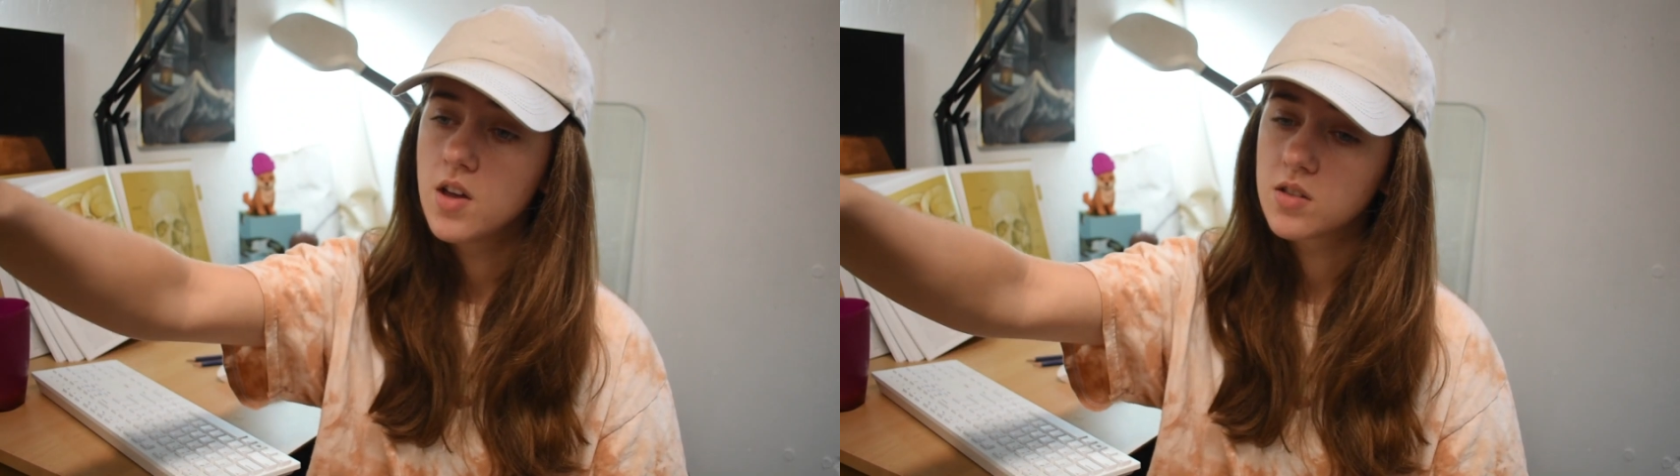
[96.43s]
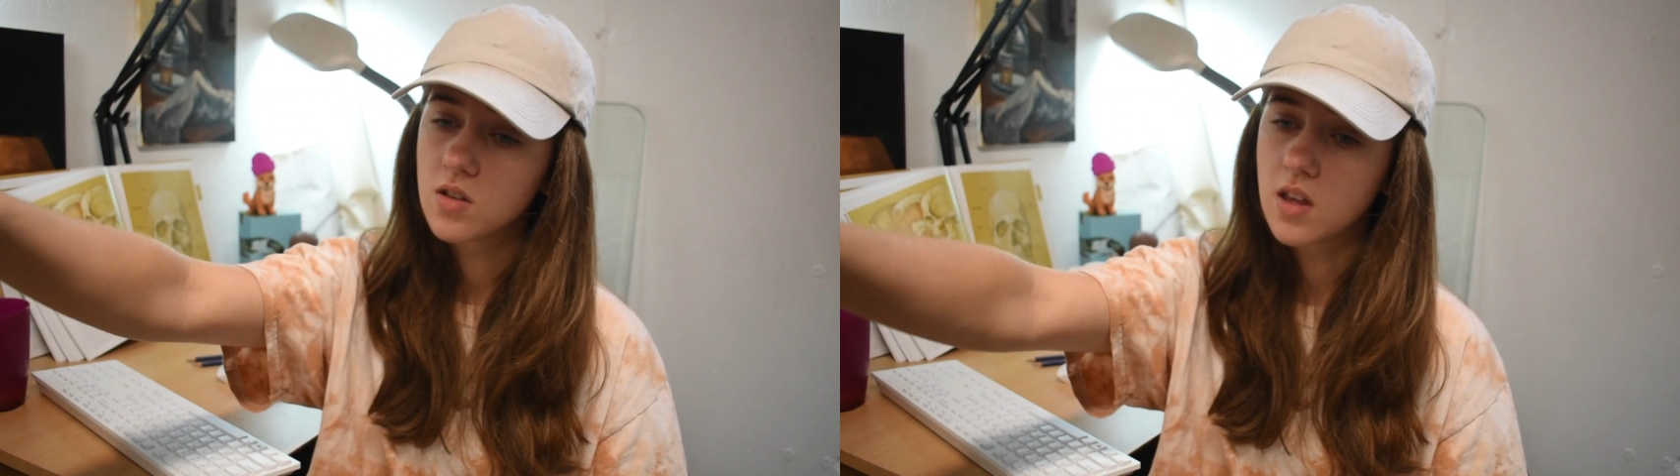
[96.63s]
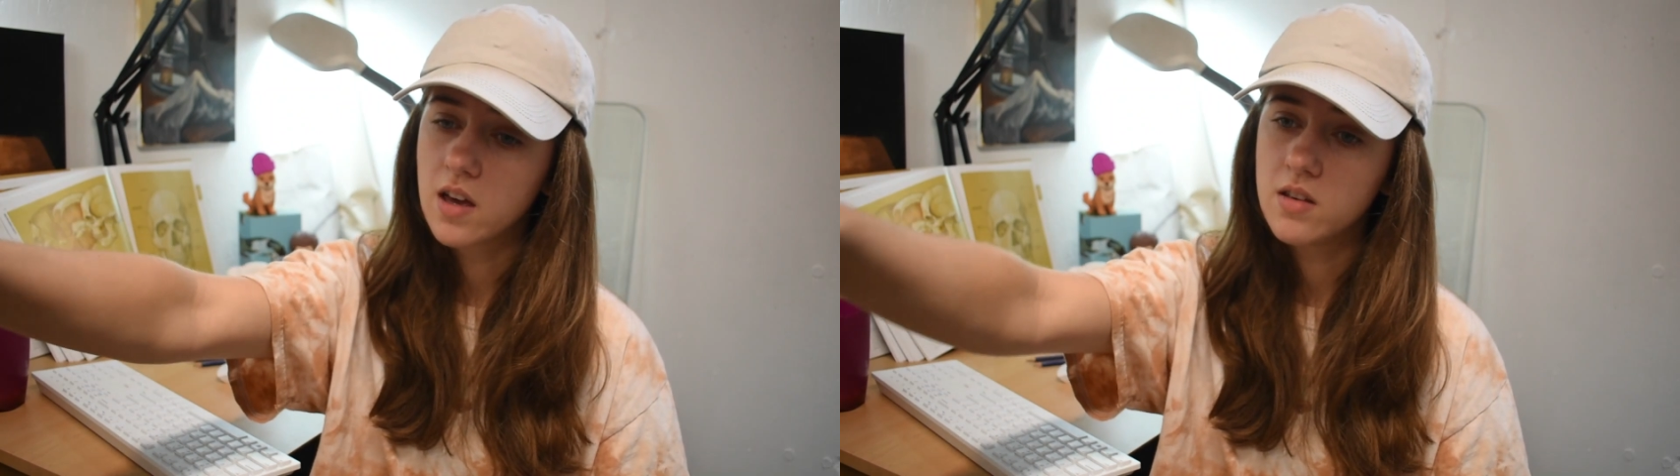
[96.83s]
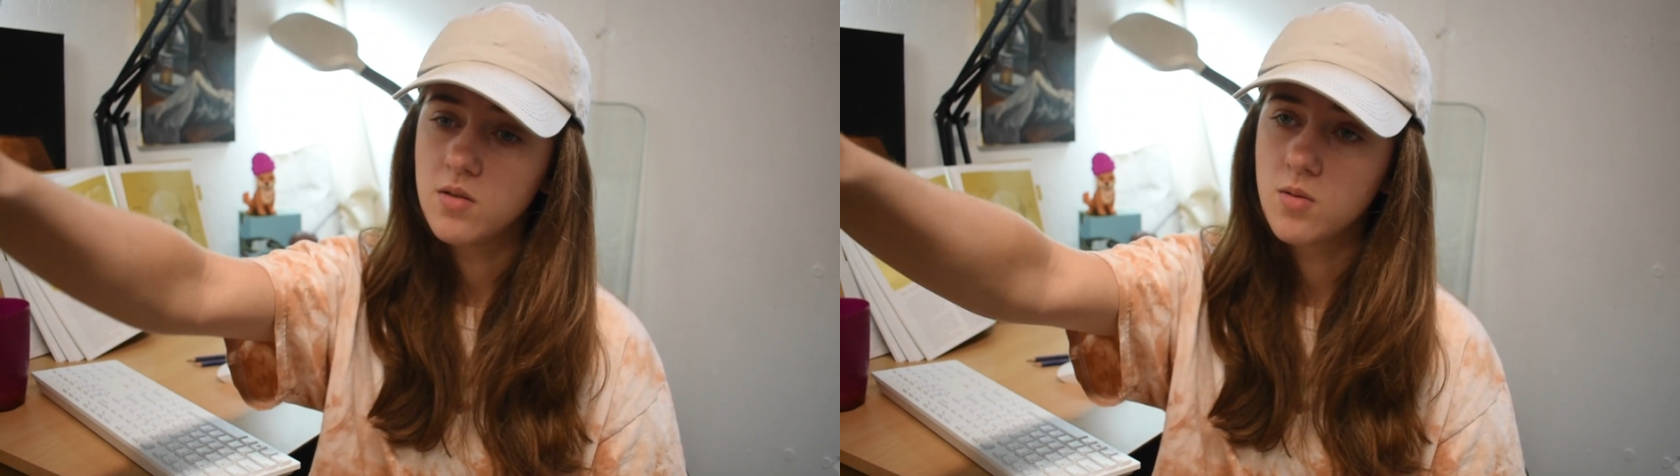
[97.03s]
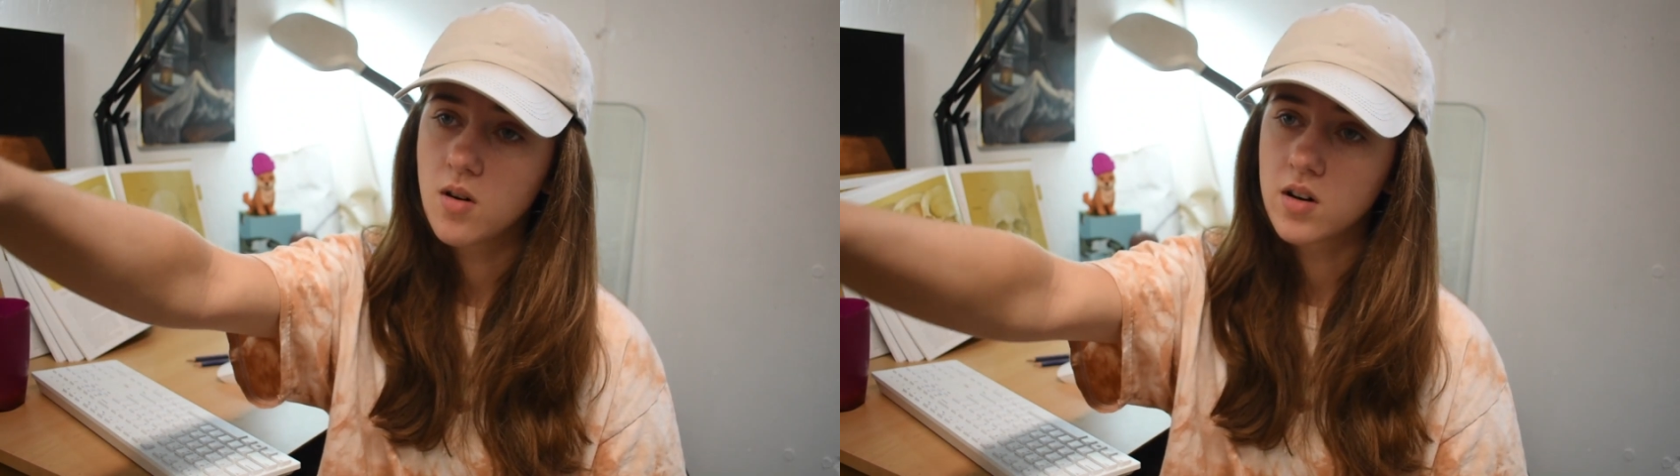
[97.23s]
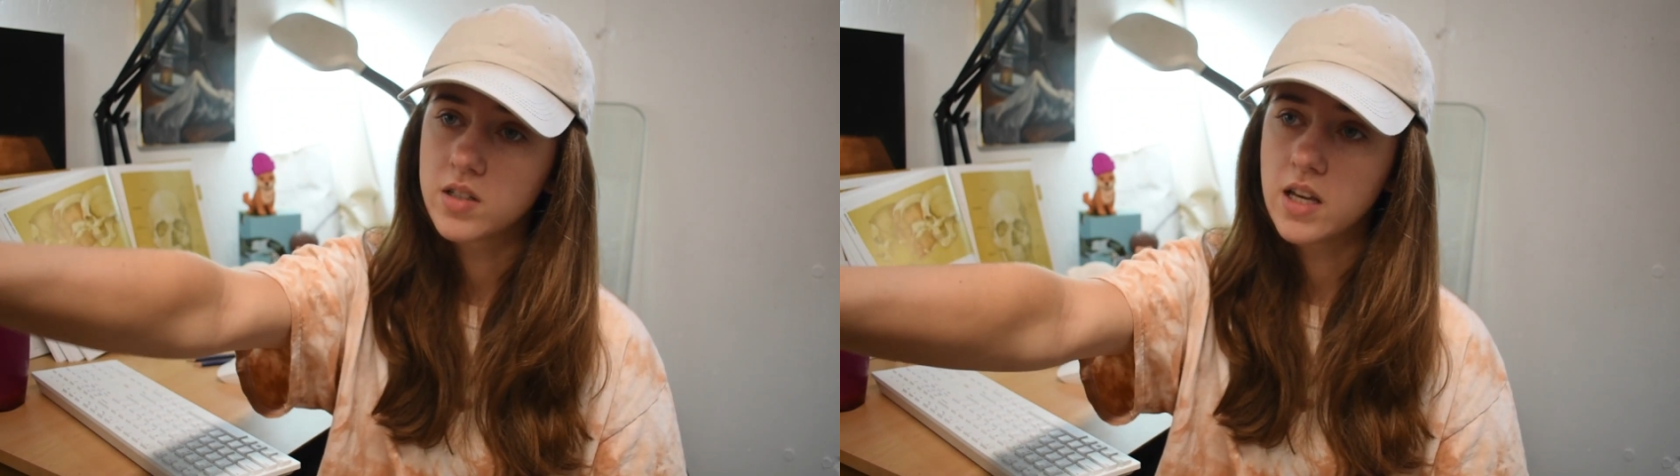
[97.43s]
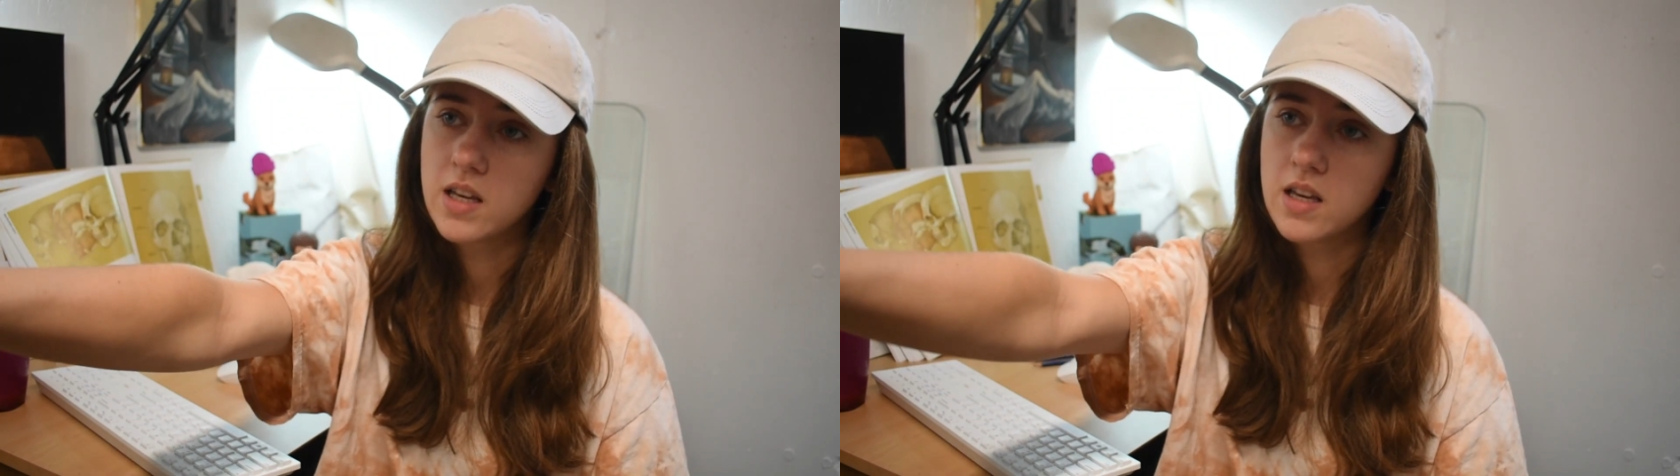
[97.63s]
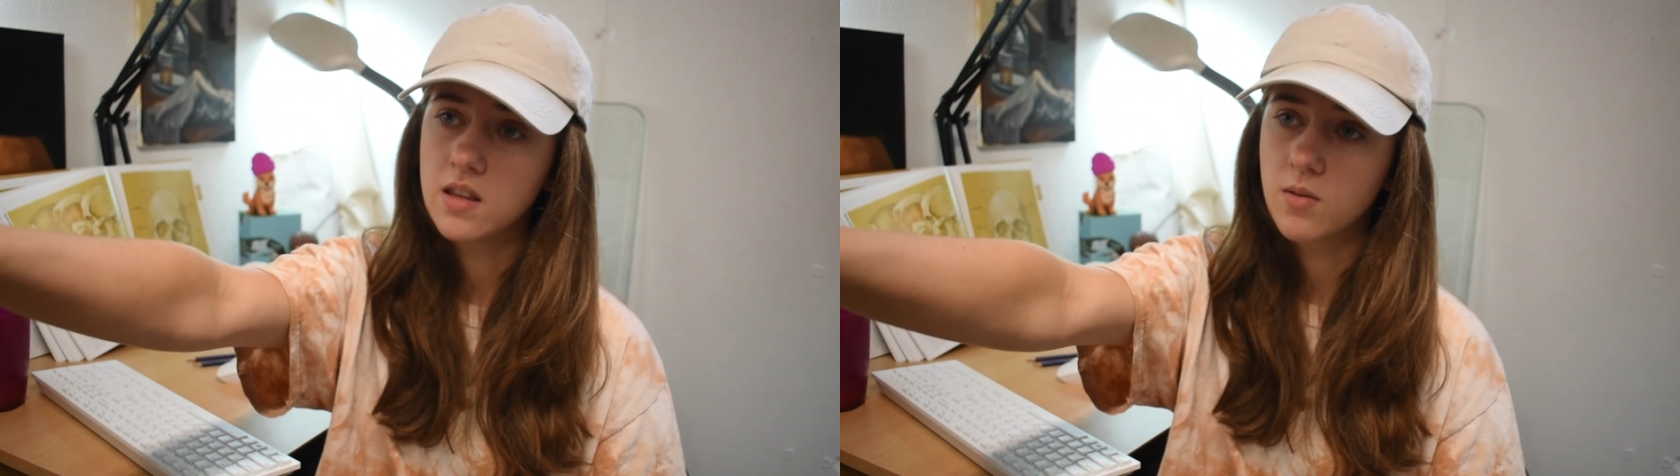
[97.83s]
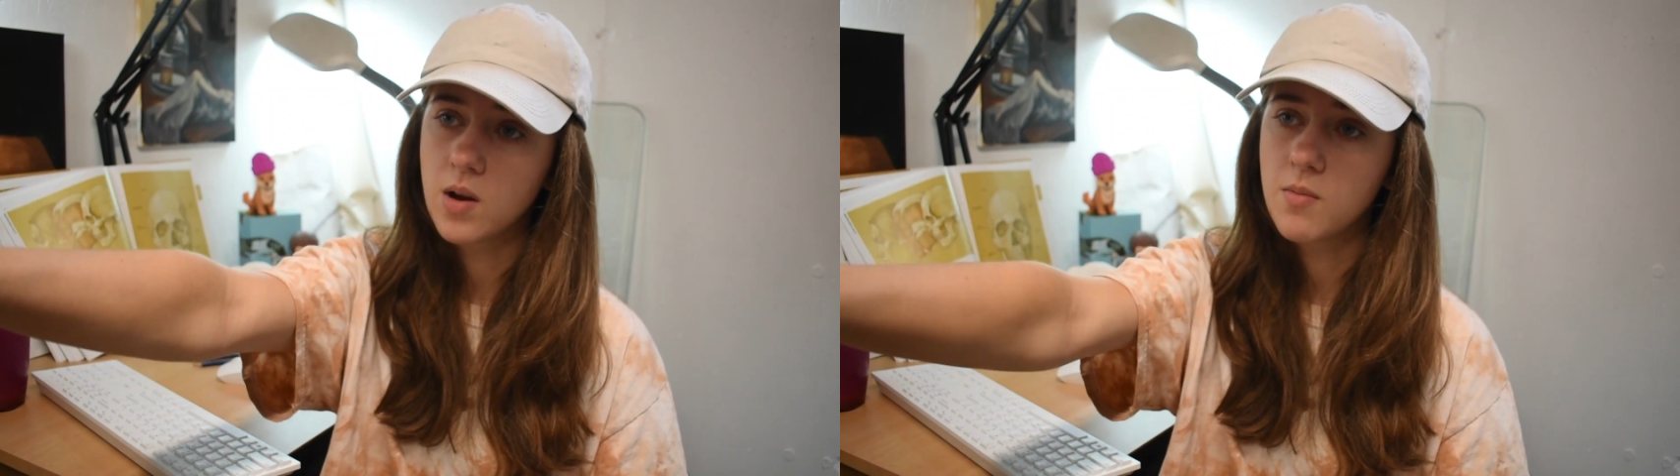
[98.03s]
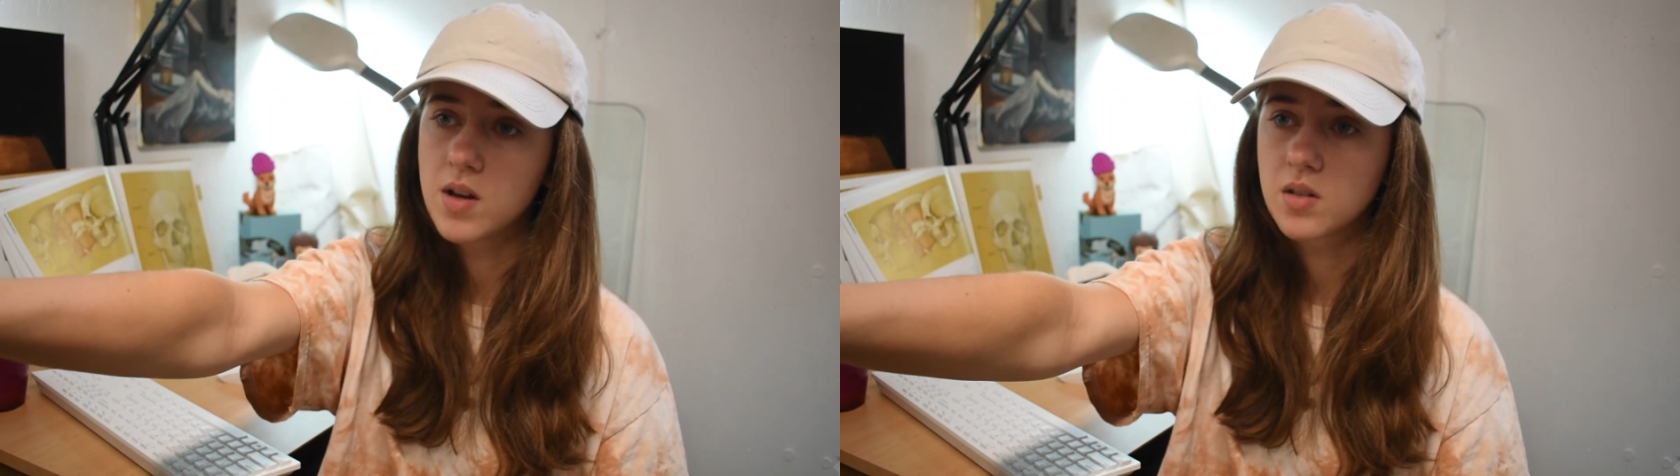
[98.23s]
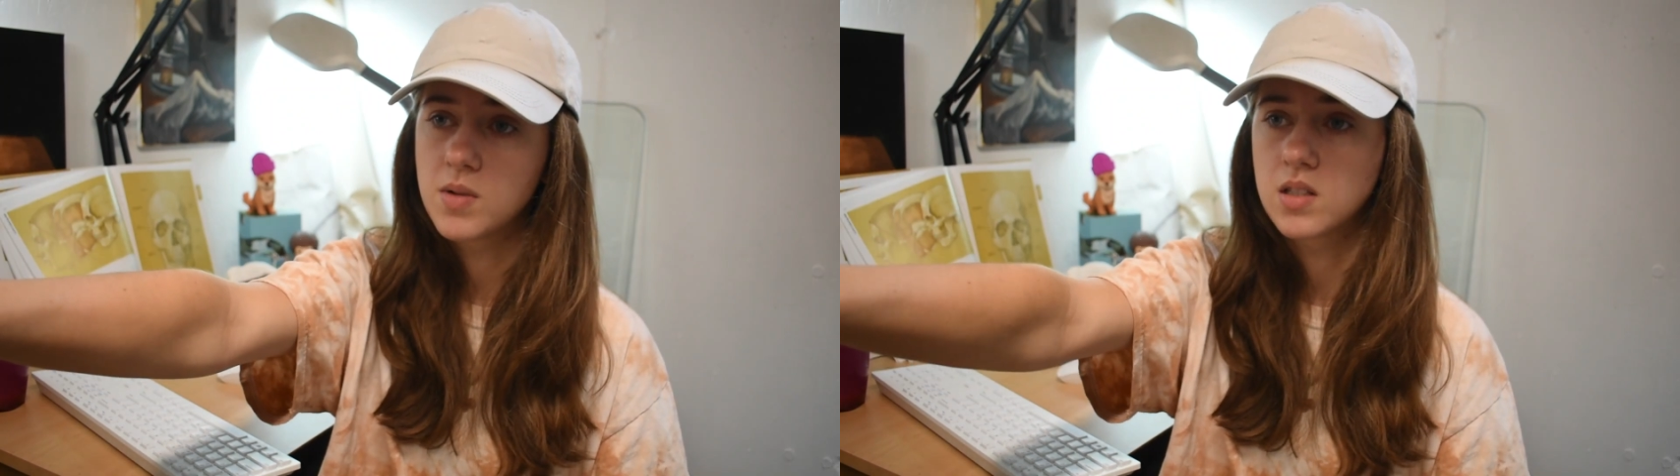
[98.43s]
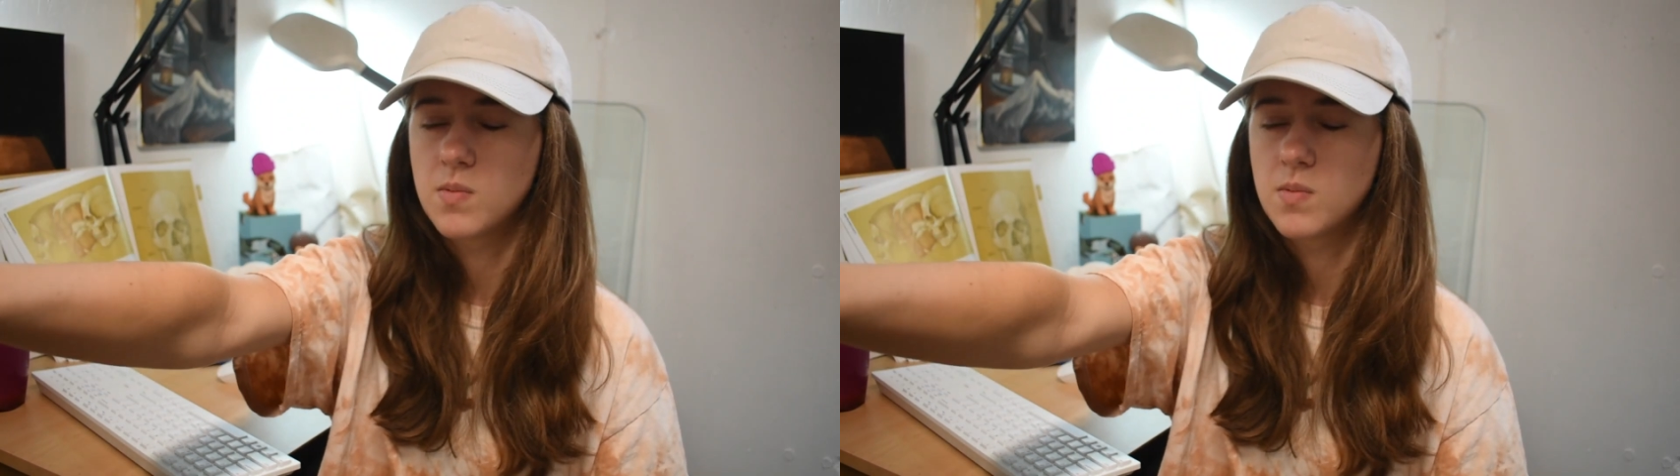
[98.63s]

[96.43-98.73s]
so that you are taking the right measurements,